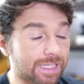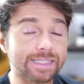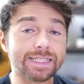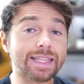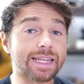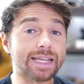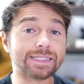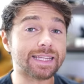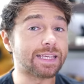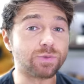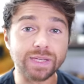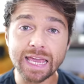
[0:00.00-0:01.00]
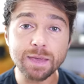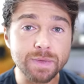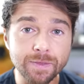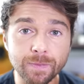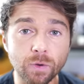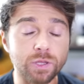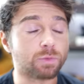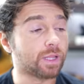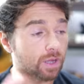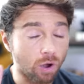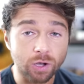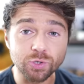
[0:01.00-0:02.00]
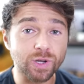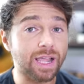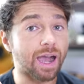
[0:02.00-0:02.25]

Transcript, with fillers: Let's say the next day you came in though and you were like, Andre,